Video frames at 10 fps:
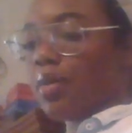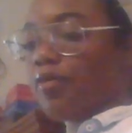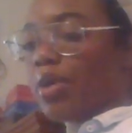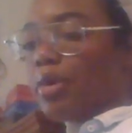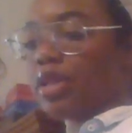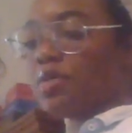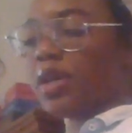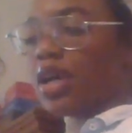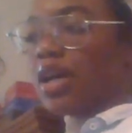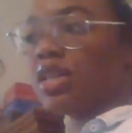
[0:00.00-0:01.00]
feminines,
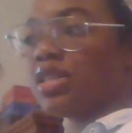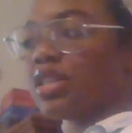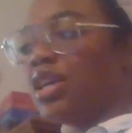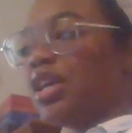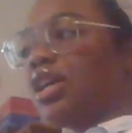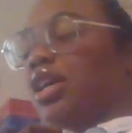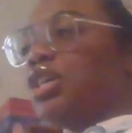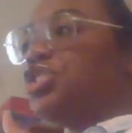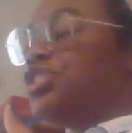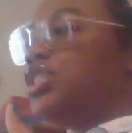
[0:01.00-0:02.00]
because
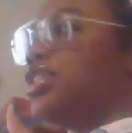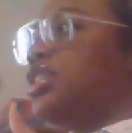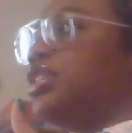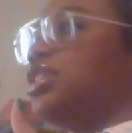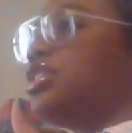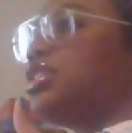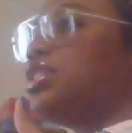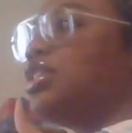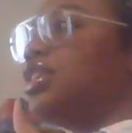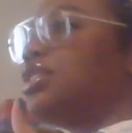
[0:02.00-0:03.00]

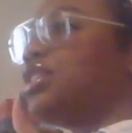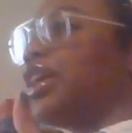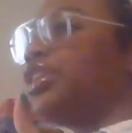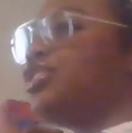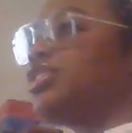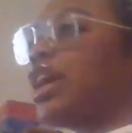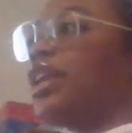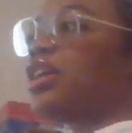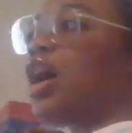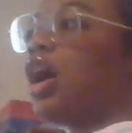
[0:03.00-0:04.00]
it's like she's
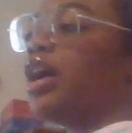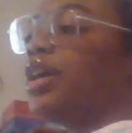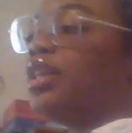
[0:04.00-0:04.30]
kind of caught